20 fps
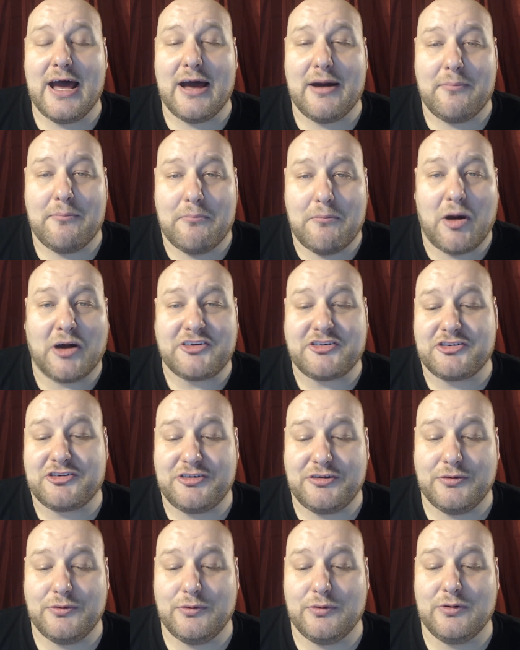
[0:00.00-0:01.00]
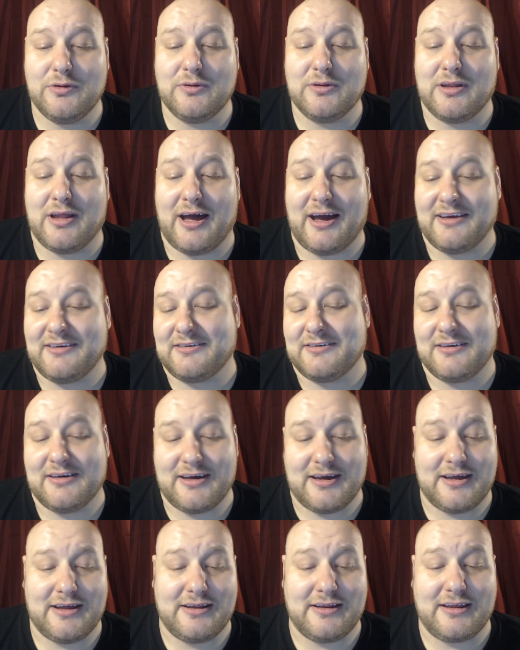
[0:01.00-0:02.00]
much to
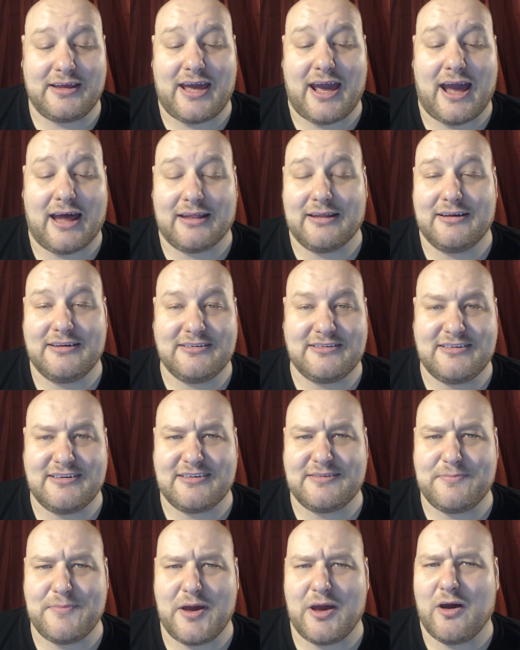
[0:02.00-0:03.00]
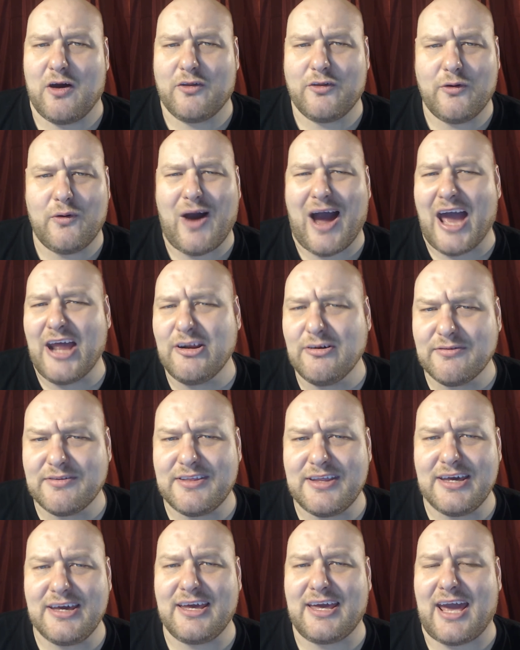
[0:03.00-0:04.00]
Lysa and Catelyn's dismay. Although, I
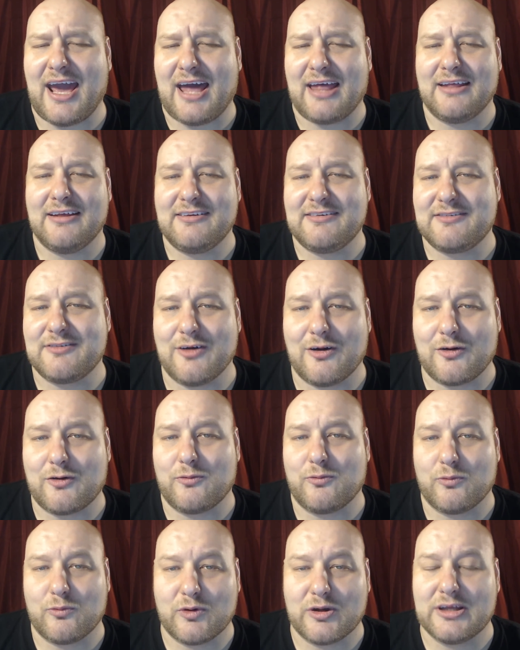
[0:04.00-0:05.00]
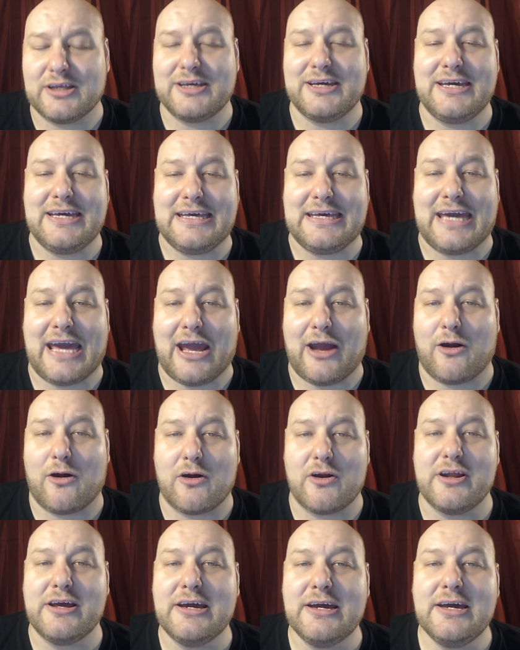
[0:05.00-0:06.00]
don't think Catelyn Stark really
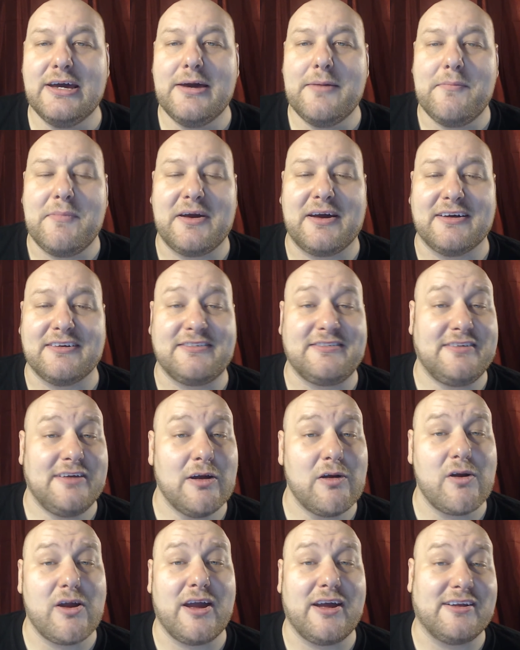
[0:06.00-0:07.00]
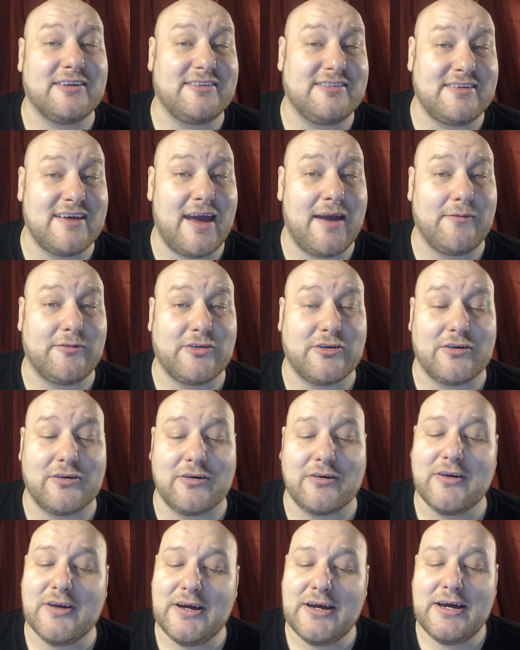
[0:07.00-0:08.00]
cared, because Tyrion saved
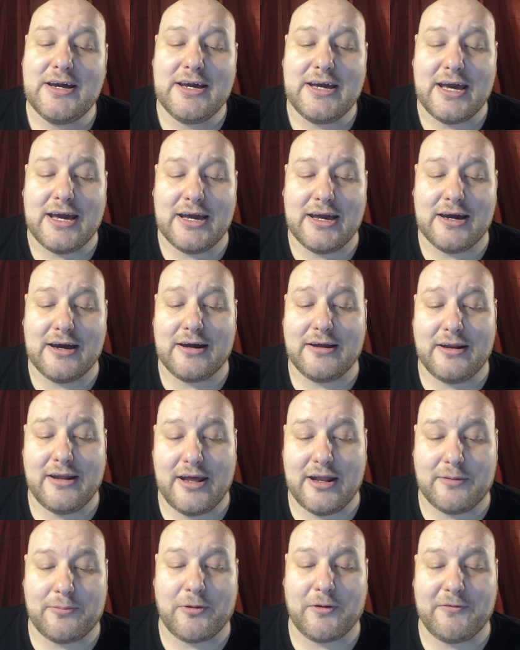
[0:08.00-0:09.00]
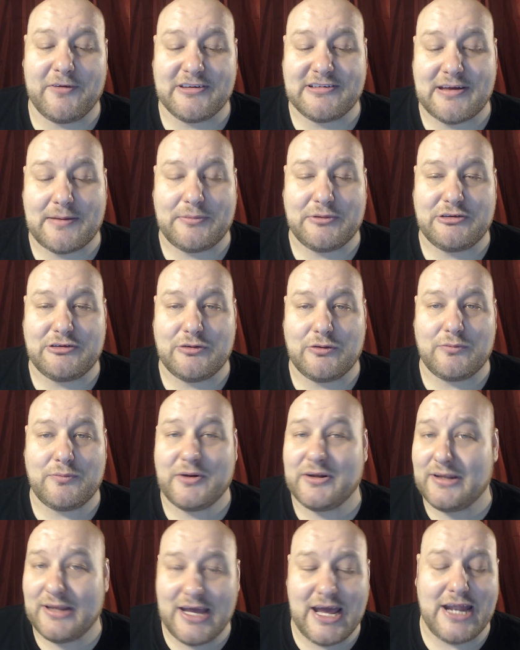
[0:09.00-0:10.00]
her in a previous episode.
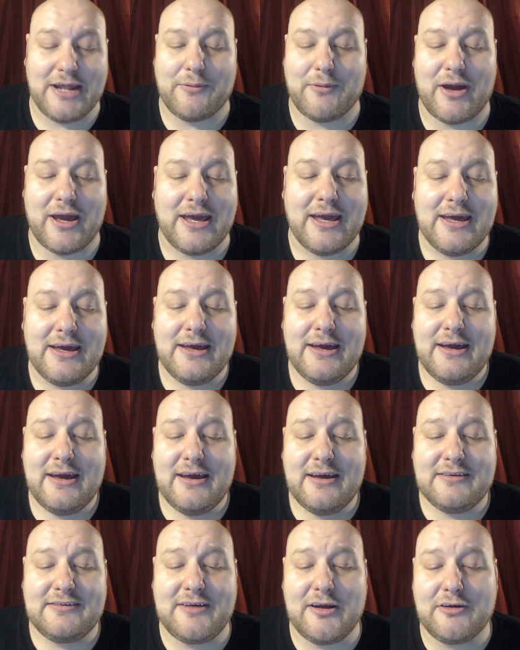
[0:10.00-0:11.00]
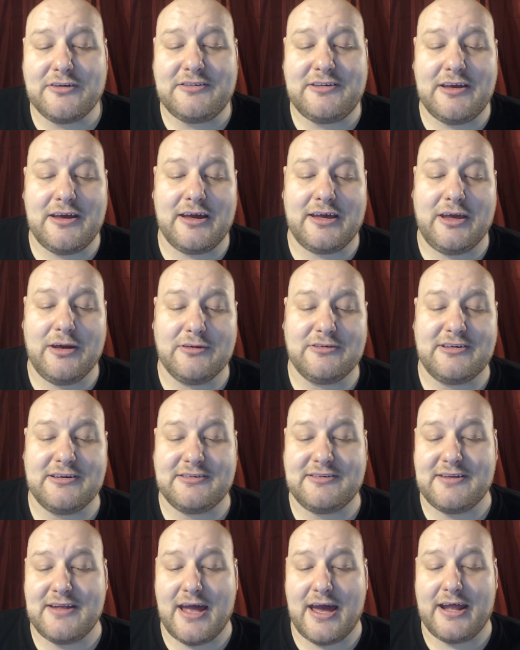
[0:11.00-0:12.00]
But anyway, Cersei
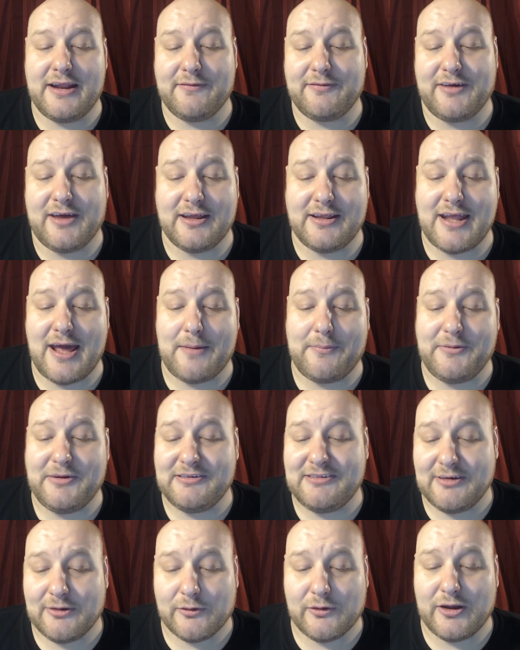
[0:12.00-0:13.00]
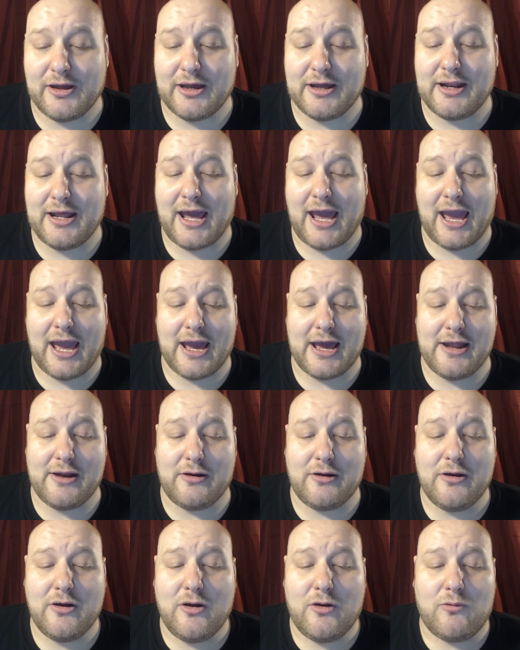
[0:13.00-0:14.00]
accuses Ned of kidnapping Tyrion,
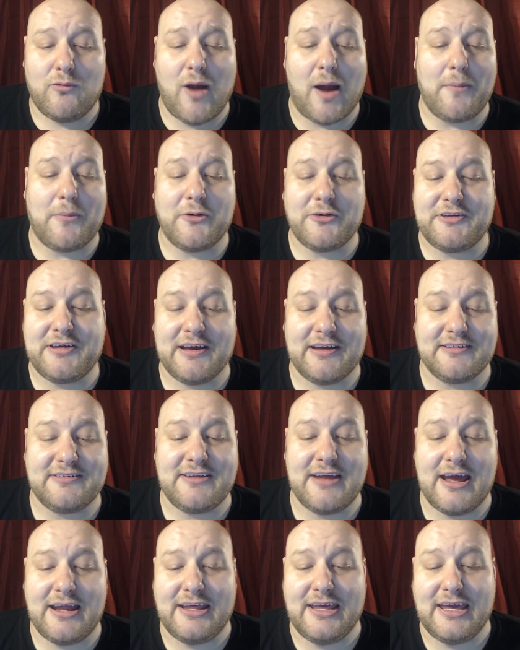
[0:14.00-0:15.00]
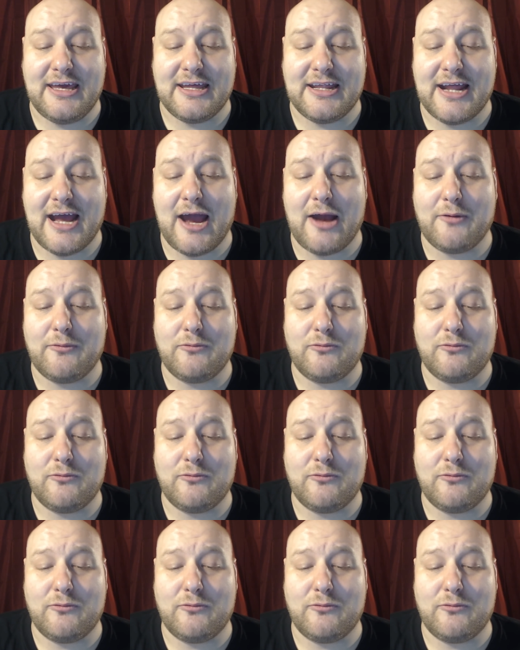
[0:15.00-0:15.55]
and Robert tells Ned he cannot